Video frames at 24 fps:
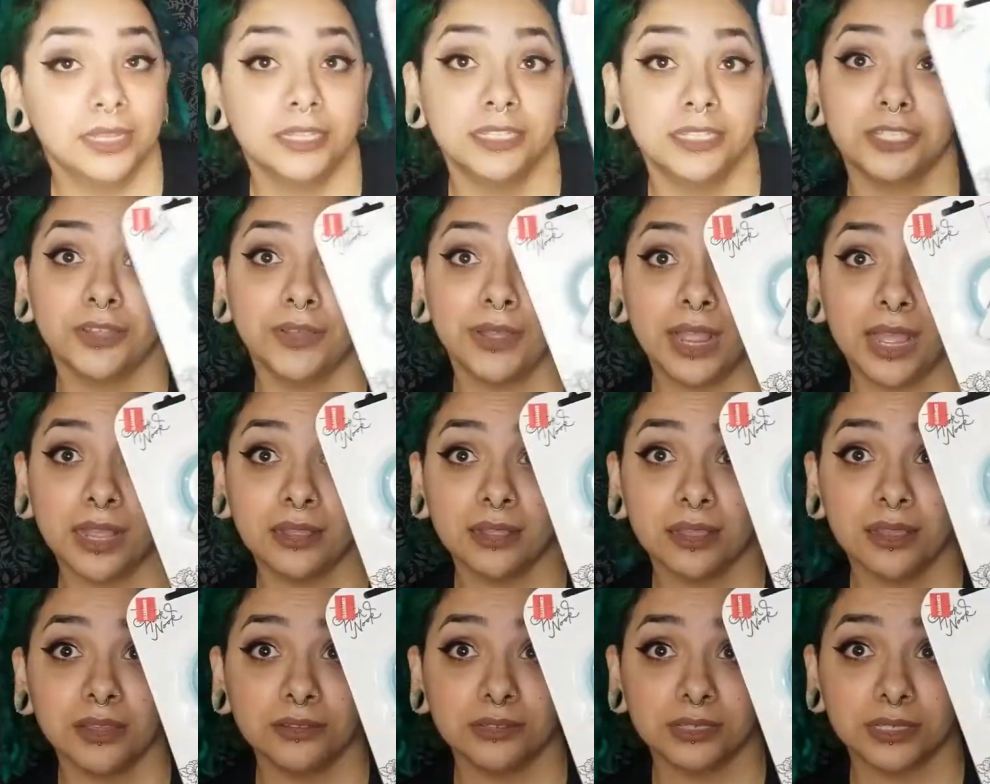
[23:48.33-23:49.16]
So I
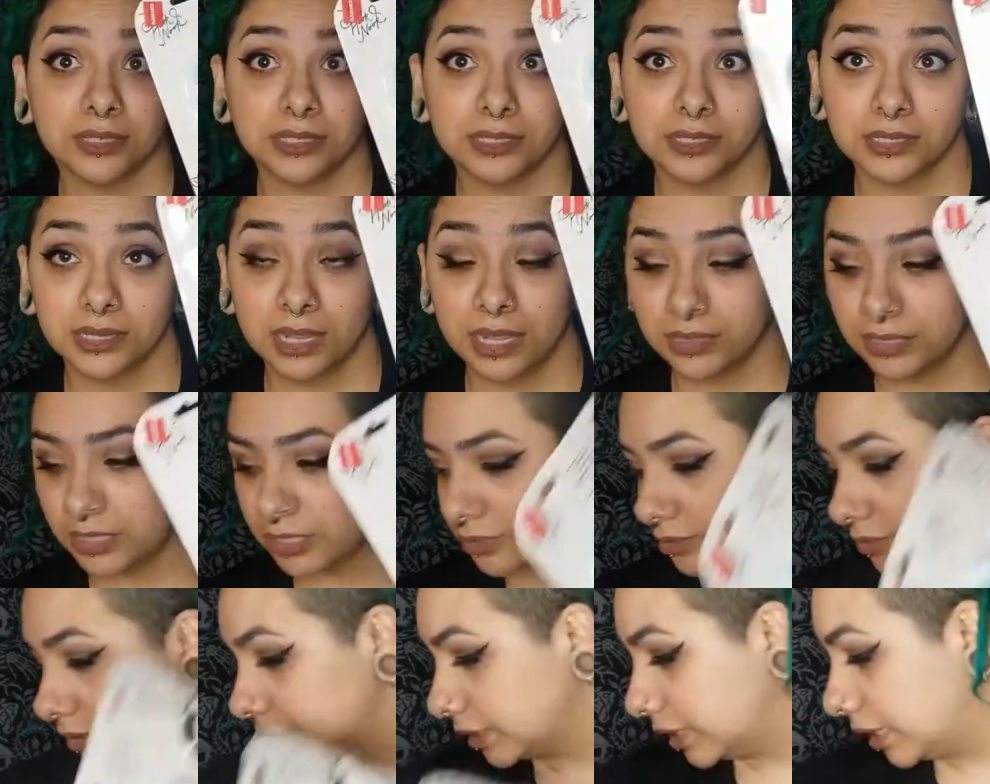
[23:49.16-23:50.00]
got
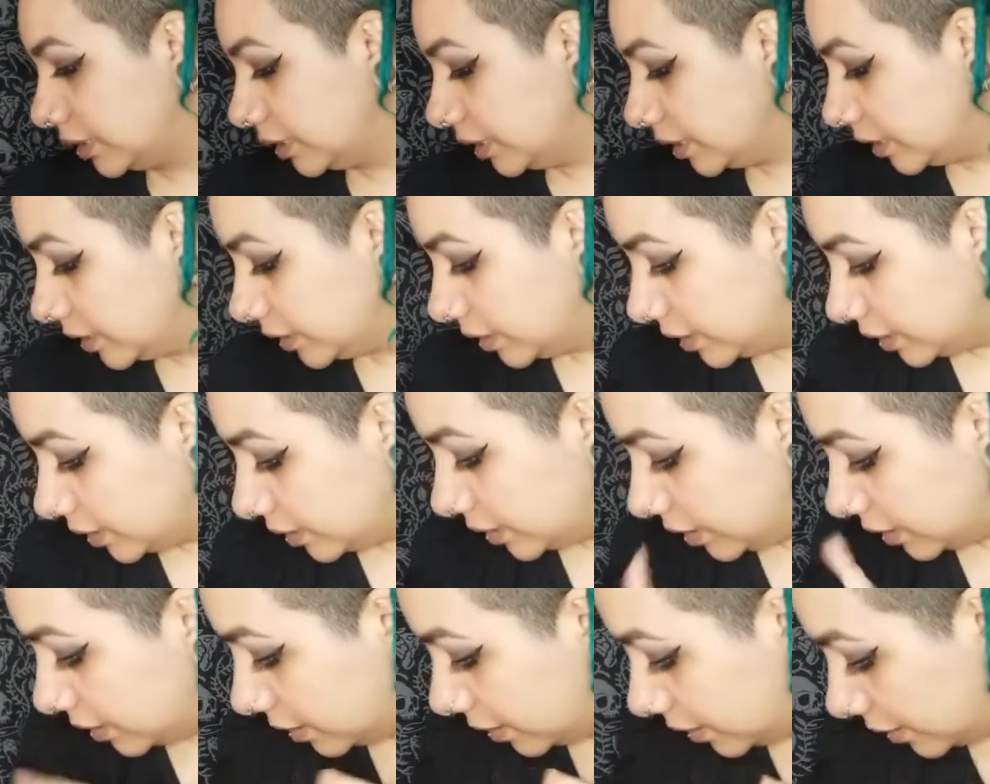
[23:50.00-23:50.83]
those. And
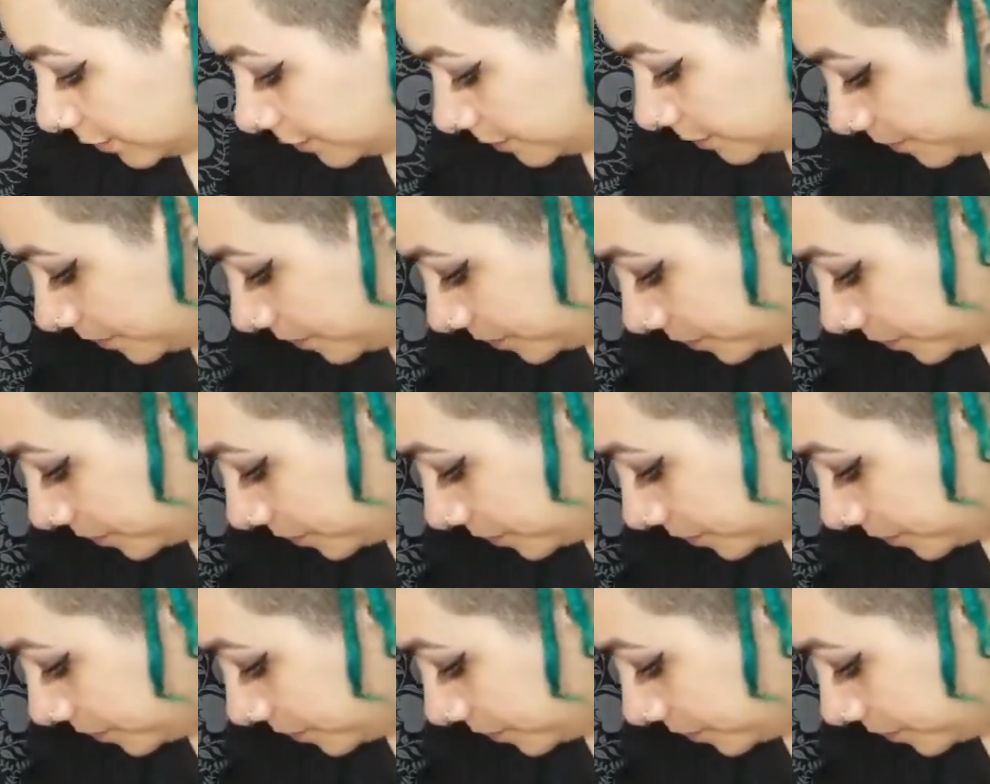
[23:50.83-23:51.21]
then.